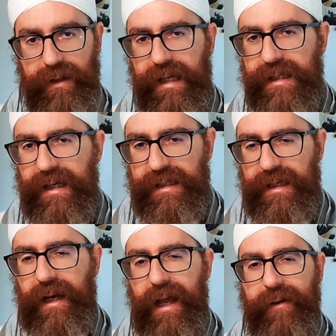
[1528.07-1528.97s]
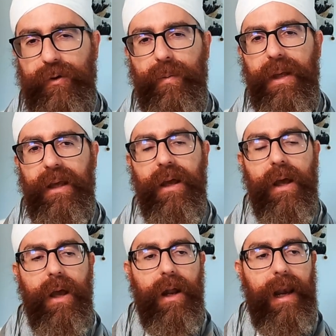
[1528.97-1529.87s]
It doesn't necessarily have to be
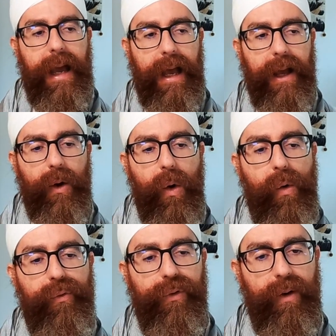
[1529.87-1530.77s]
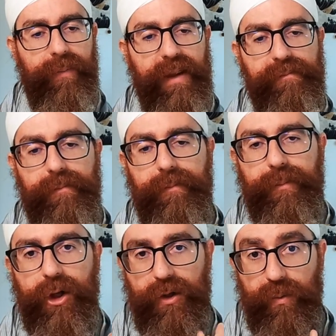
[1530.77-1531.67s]
like I go from the
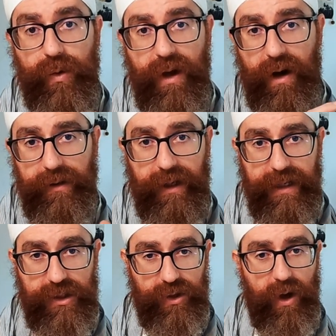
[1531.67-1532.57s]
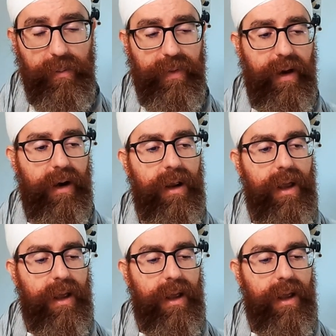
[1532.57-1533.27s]
bottom to the heart and I stop there.